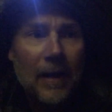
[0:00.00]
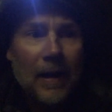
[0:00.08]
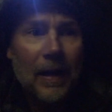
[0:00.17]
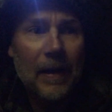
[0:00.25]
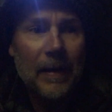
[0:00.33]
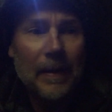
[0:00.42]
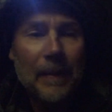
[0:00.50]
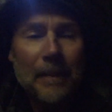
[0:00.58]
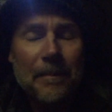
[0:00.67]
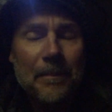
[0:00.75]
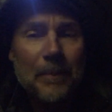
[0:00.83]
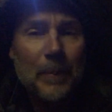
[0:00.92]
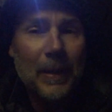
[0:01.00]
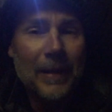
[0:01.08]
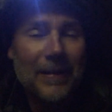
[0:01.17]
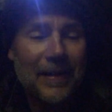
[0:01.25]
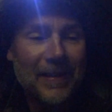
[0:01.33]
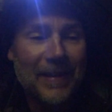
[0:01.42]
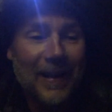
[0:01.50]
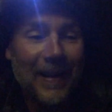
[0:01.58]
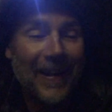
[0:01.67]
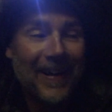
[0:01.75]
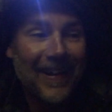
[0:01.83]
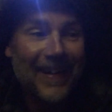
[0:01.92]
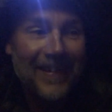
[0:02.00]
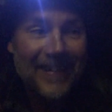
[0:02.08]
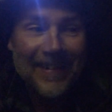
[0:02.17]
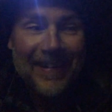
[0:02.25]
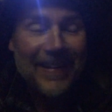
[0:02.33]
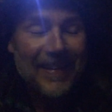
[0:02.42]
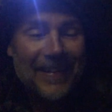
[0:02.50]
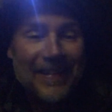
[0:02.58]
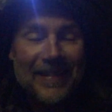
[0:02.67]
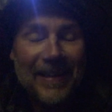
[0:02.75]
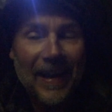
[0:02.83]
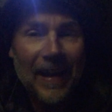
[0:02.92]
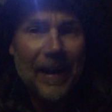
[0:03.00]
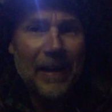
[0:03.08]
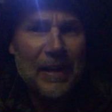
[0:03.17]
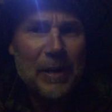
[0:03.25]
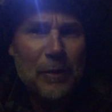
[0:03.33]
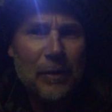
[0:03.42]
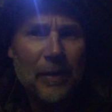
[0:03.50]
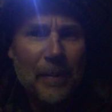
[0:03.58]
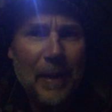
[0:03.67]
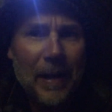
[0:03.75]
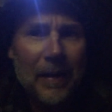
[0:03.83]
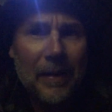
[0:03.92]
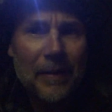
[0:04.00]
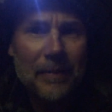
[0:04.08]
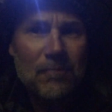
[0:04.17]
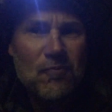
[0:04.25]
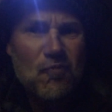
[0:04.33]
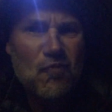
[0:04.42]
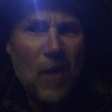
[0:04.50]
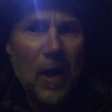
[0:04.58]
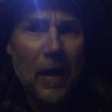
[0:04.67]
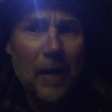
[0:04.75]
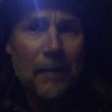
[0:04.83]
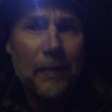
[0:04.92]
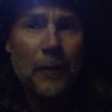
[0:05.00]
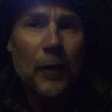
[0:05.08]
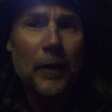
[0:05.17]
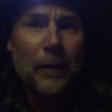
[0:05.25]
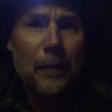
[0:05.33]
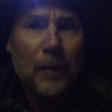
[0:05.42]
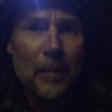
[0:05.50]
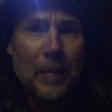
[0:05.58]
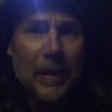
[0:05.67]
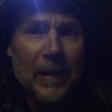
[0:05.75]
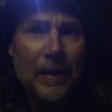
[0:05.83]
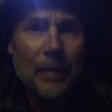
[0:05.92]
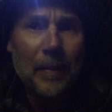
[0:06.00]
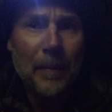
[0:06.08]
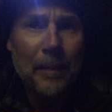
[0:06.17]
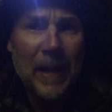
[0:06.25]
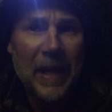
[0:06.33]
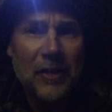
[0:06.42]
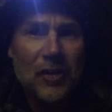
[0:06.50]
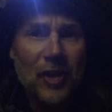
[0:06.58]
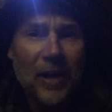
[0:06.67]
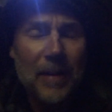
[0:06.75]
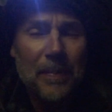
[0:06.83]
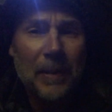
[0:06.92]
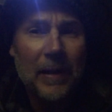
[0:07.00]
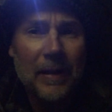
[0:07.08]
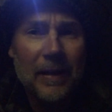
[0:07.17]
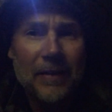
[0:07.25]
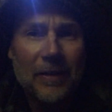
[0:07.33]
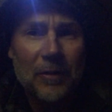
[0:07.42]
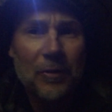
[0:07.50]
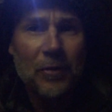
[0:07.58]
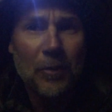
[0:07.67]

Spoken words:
But yeah, he was about a foot from being in bad shape, and it continues to